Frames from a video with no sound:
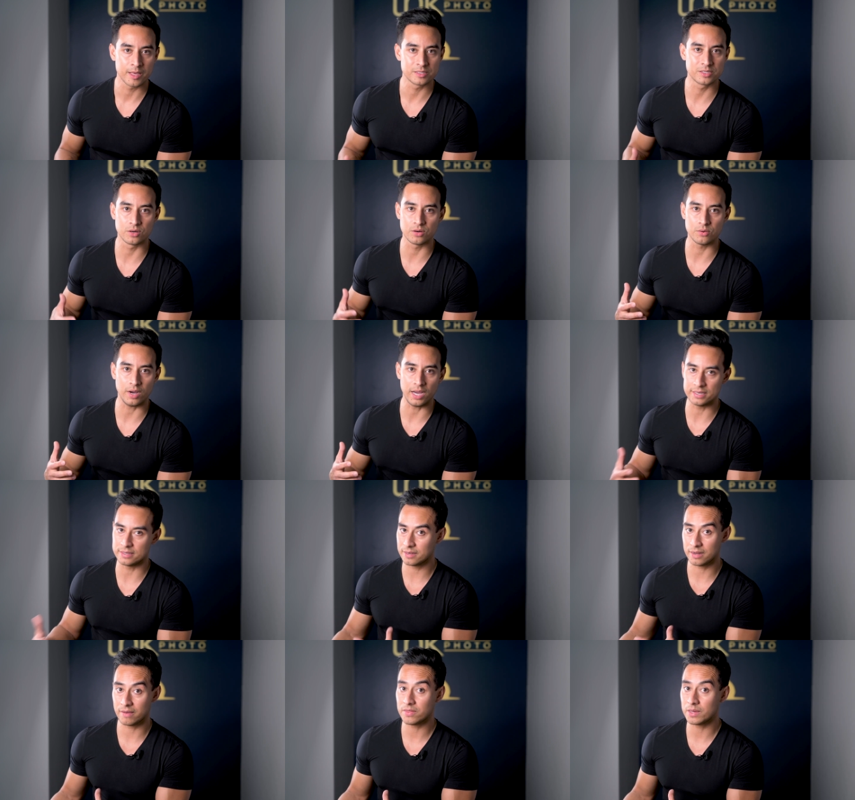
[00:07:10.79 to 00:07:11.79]
So I
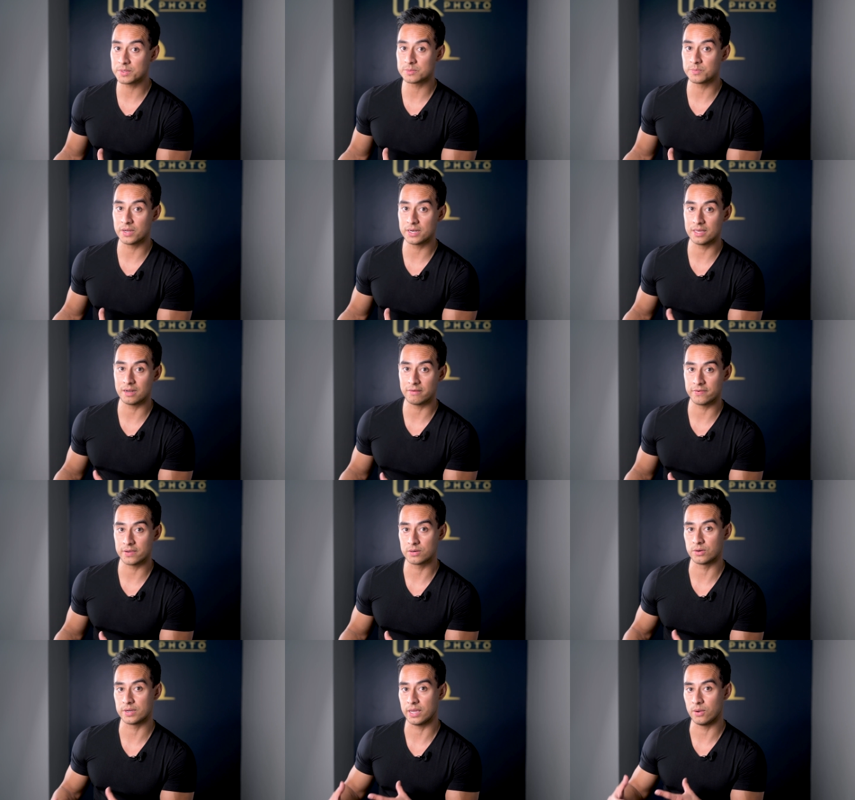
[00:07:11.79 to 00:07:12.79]
didn't have that much money, and I
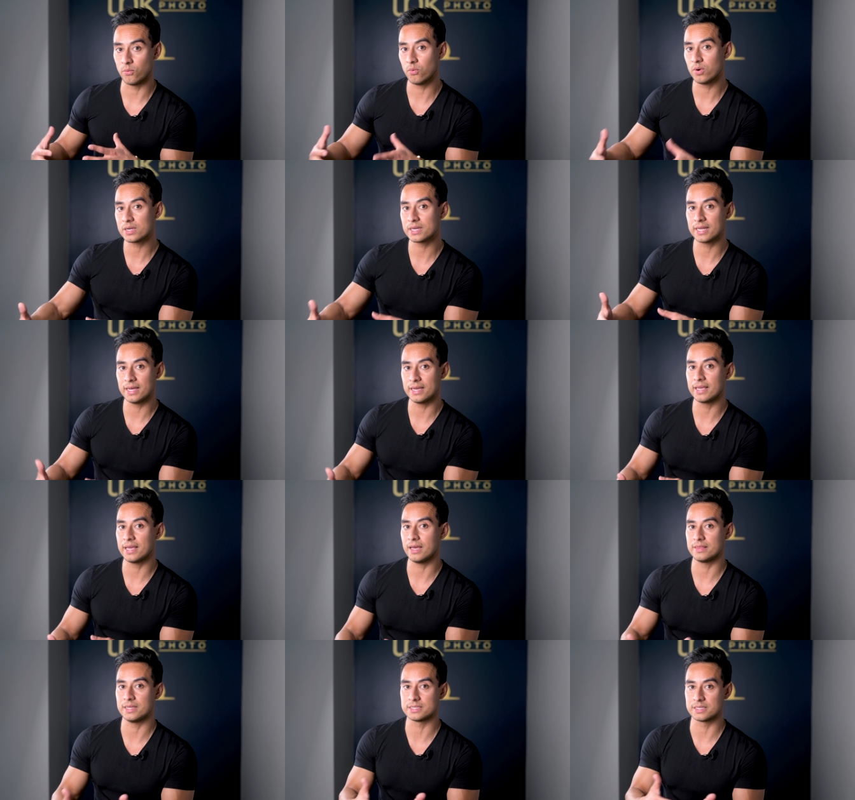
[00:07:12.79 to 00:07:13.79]
figured, okay, what can I
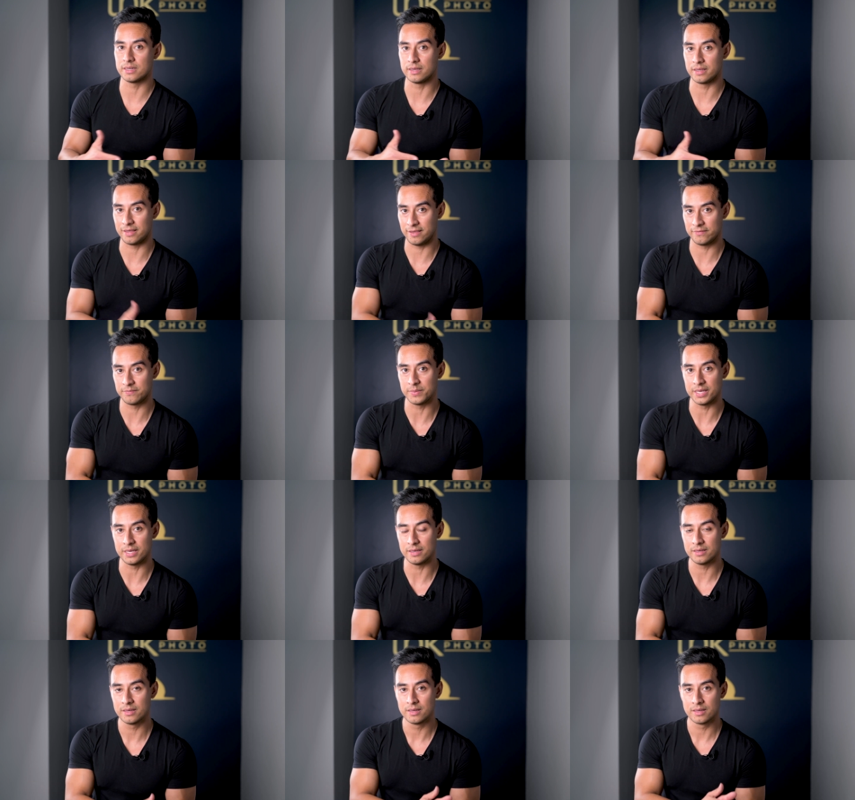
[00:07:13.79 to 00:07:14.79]
get that's gonna give
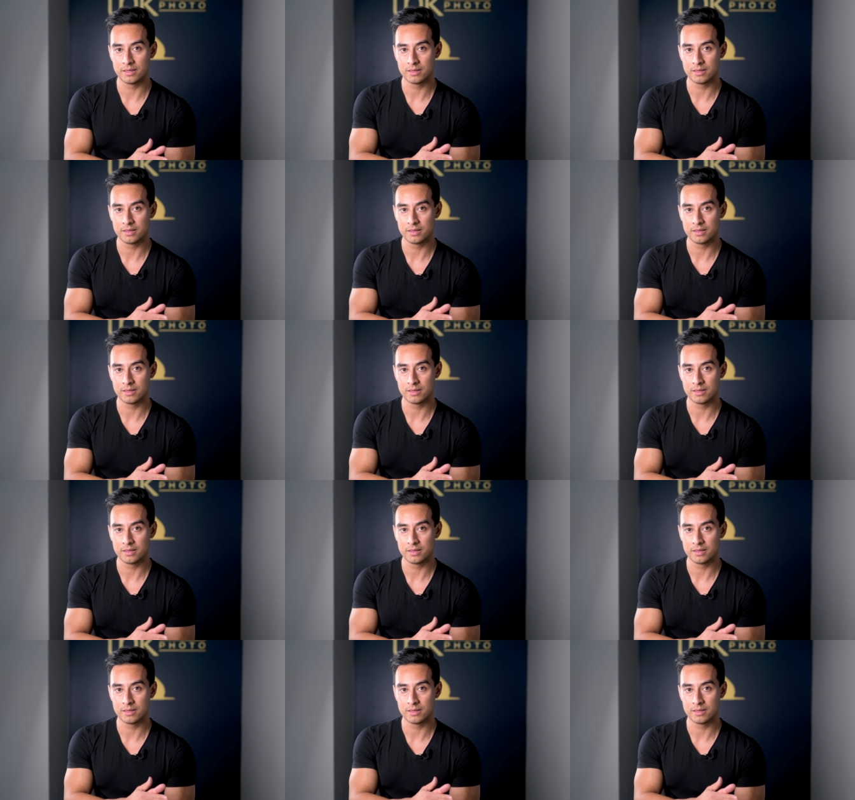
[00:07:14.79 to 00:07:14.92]
me